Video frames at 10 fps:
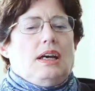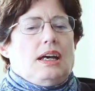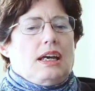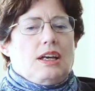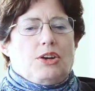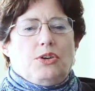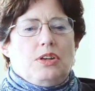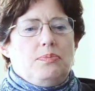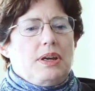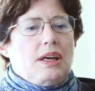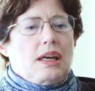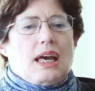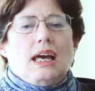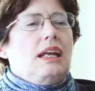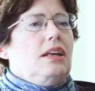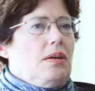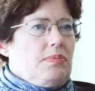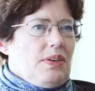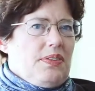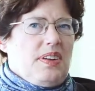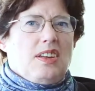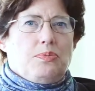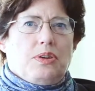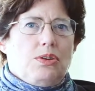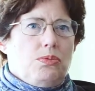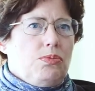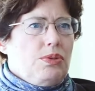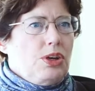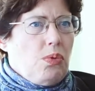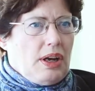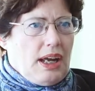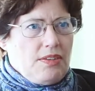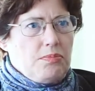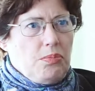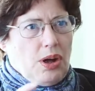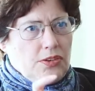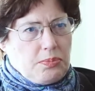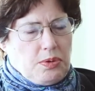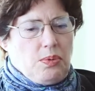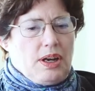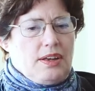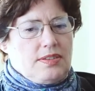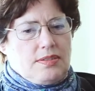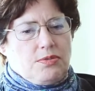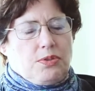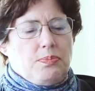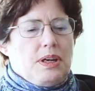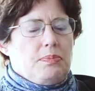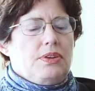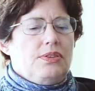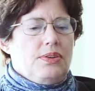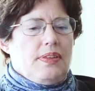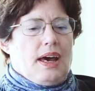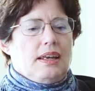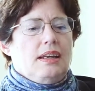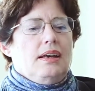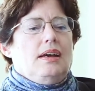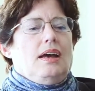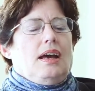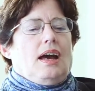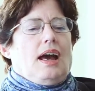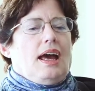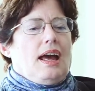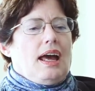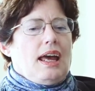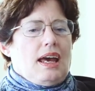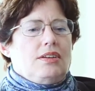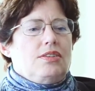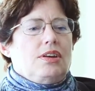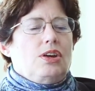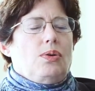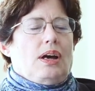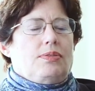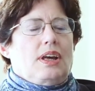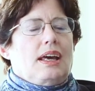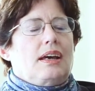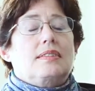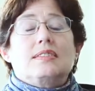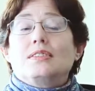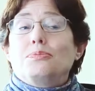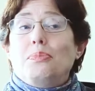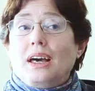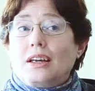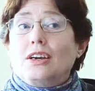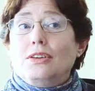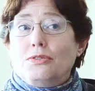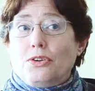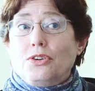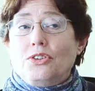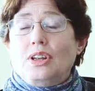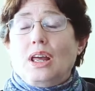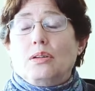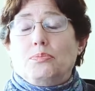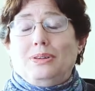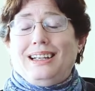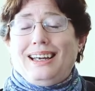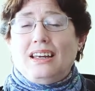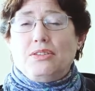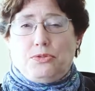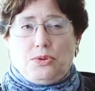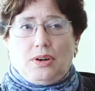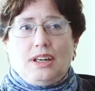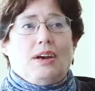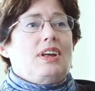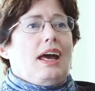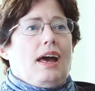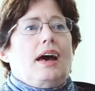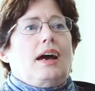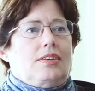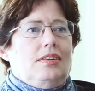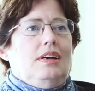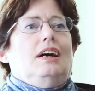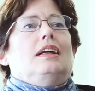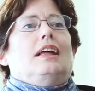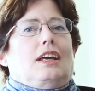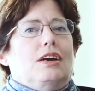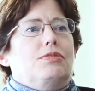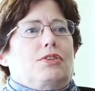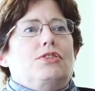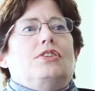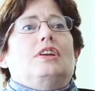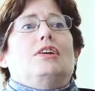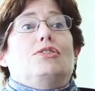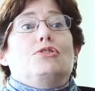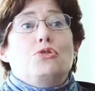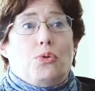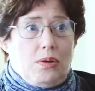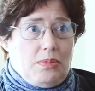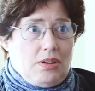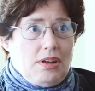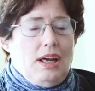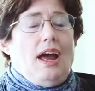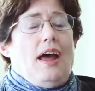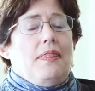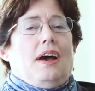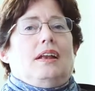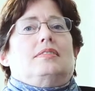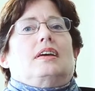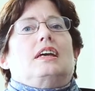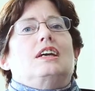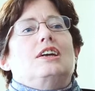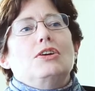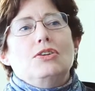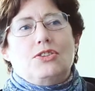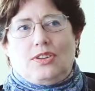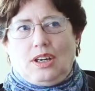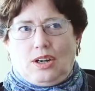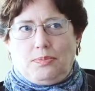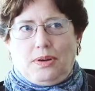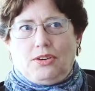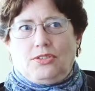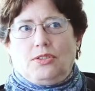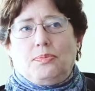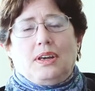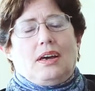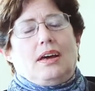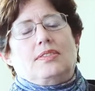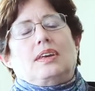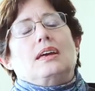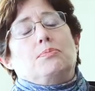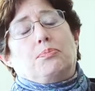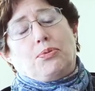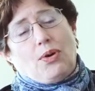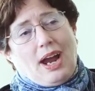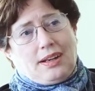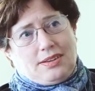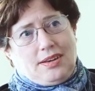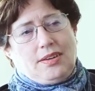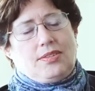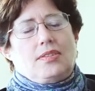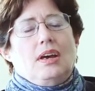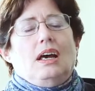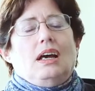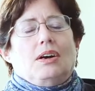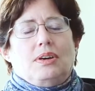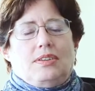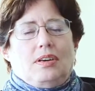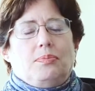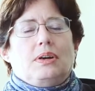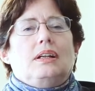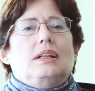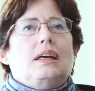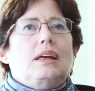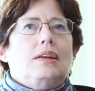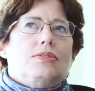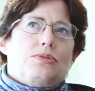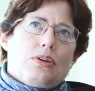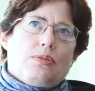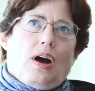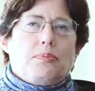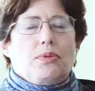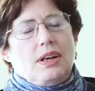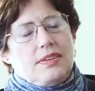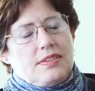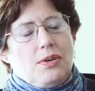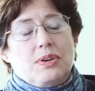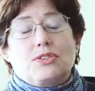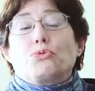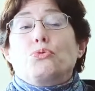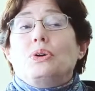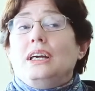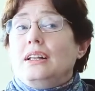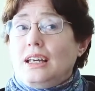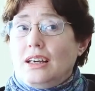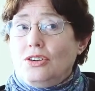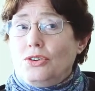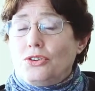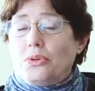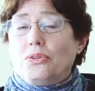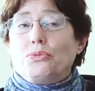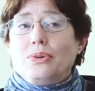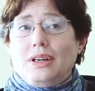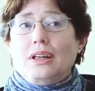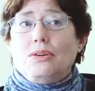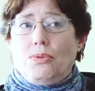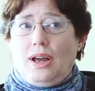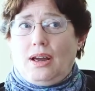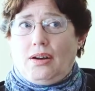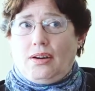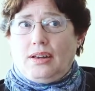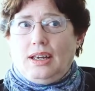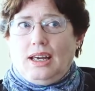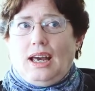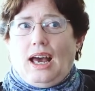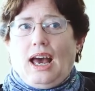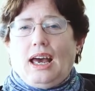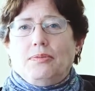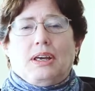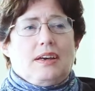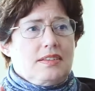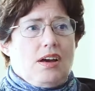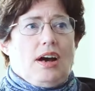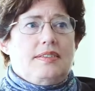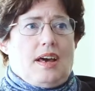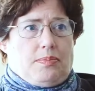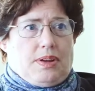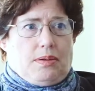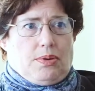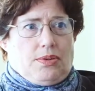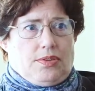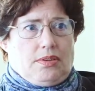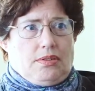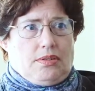It could be any number of things, but you want to have multiple ways for people to do that. And you have to expect conversion and plan for it. You have to act like conversion is normal. And that is a huge thing in our parishes, because in practice, we typically sort of operate as though it's really unusual, really rare, and because God zapped that person.